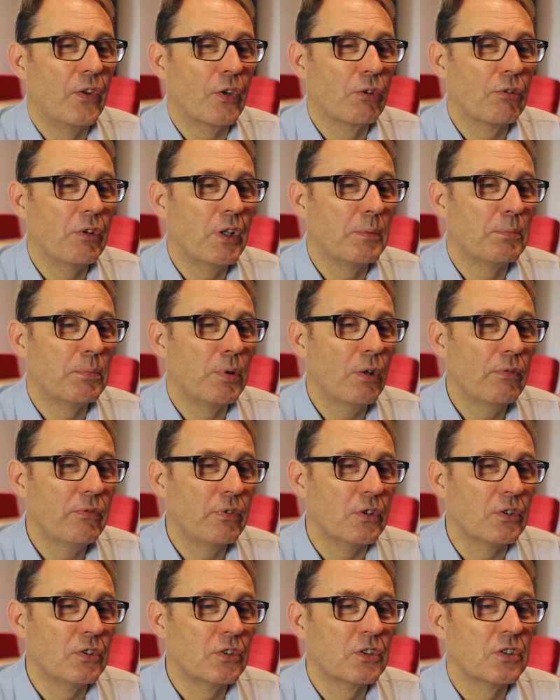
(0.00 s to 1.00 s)
The great
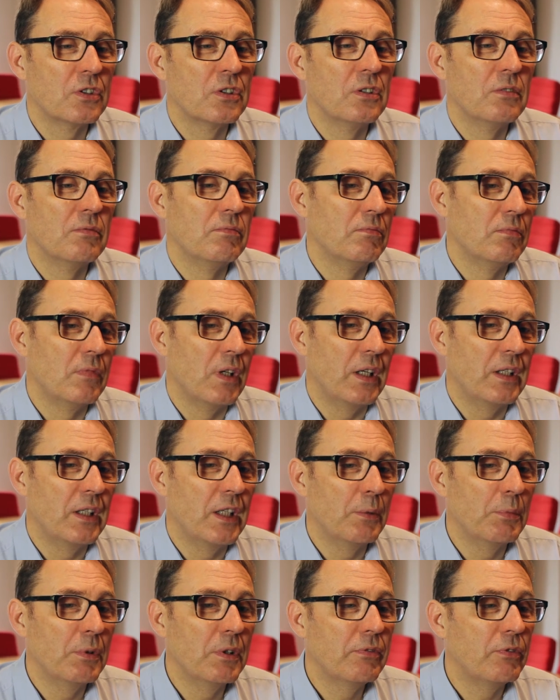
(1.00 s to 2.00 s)
profits
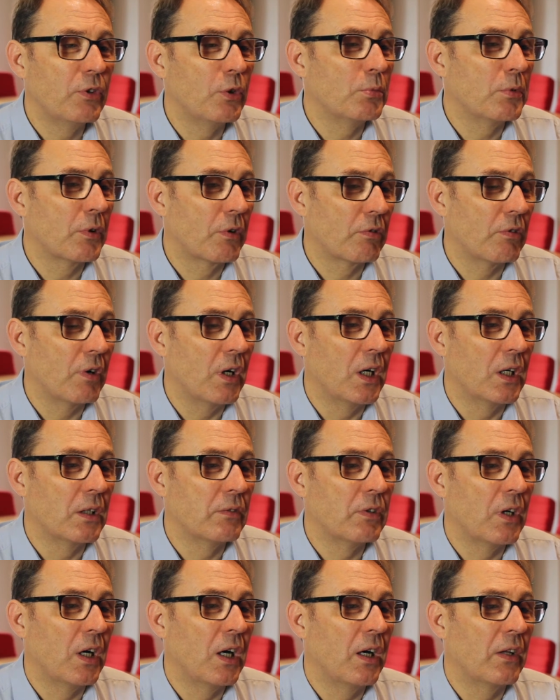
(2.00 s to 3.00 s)
enable a firm to
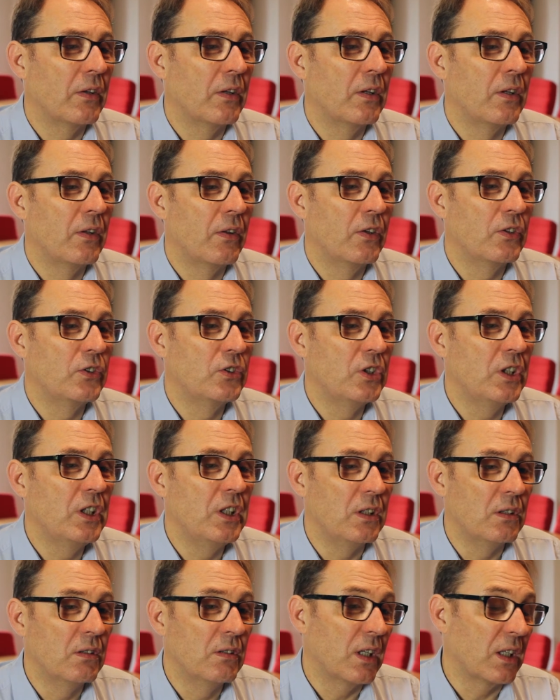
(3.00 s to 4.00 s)
thrive and the
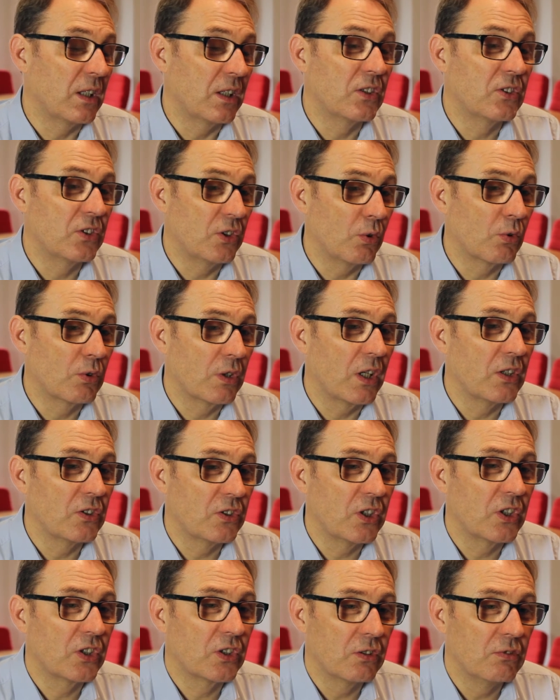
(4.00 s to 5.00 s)
gene, that is the
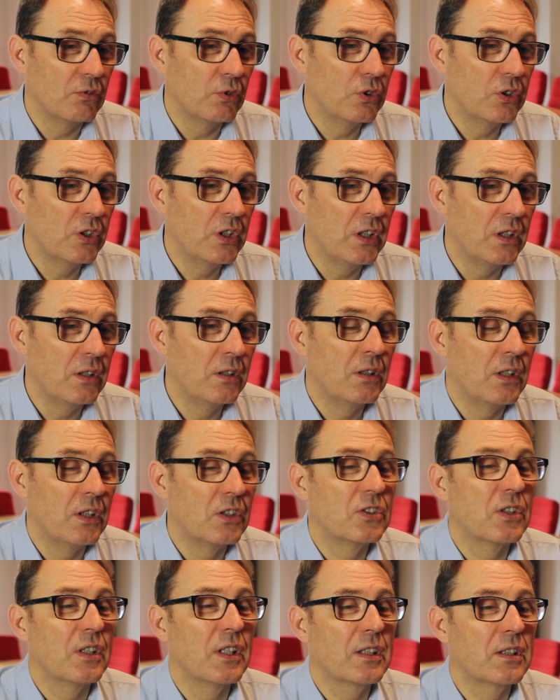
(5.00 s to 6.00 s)
organisational routine,
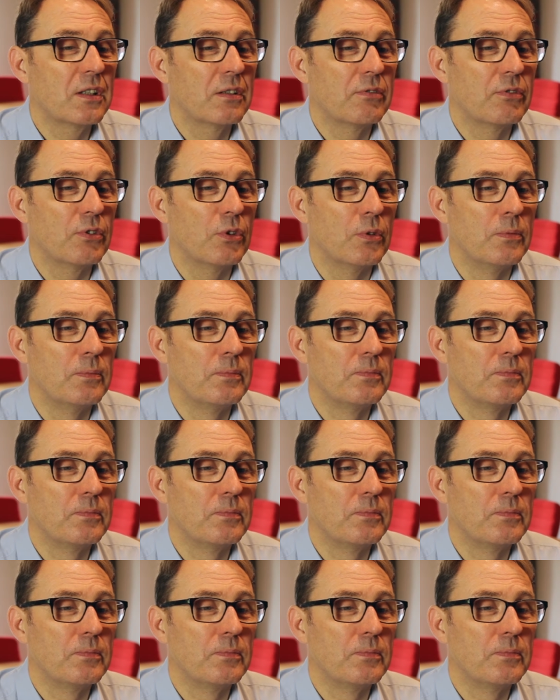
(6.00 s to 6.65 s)
is selected for.